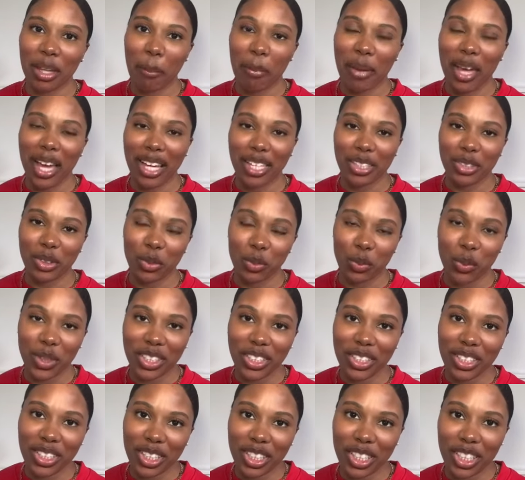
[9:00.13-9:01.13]
past
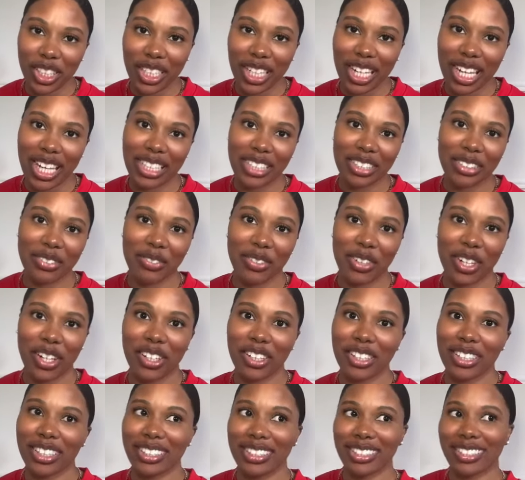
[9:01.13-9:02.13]
winter as
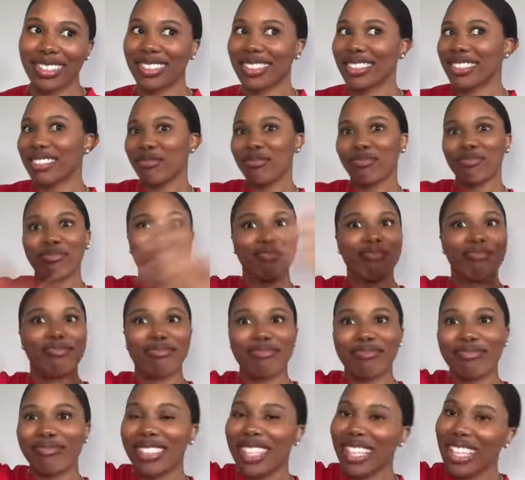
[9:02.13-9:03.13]
far as
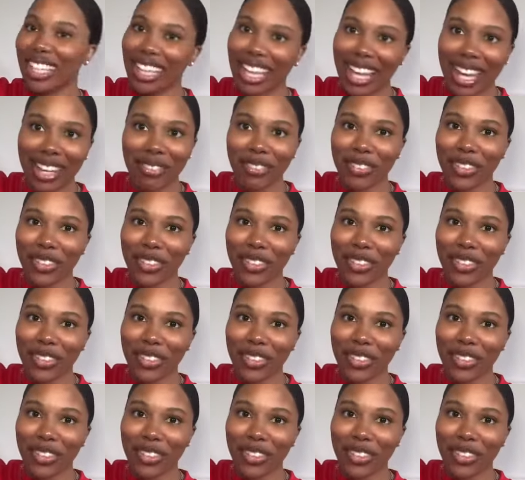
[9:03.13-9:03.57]
life